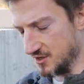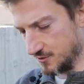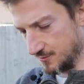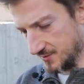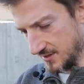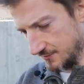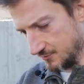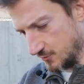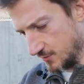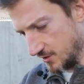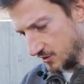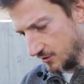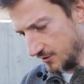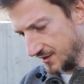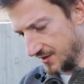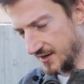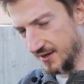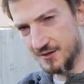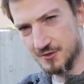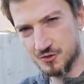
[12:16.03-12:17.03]
Sometimes when you're
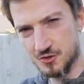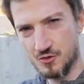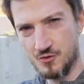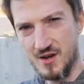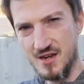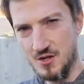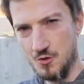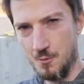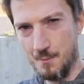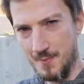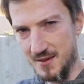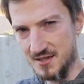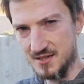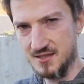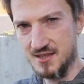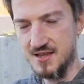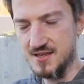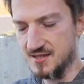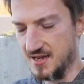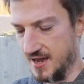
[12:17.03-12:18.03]
looking at a little screen, you'll miss
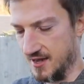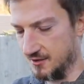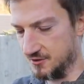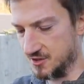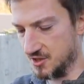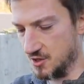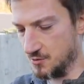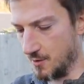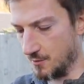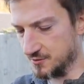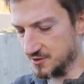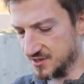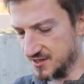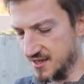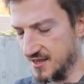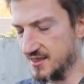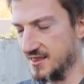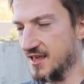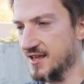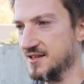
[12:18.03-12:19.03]
details and you won't
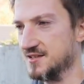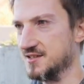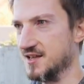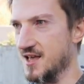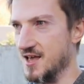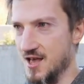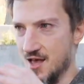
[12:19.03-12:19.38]
see things.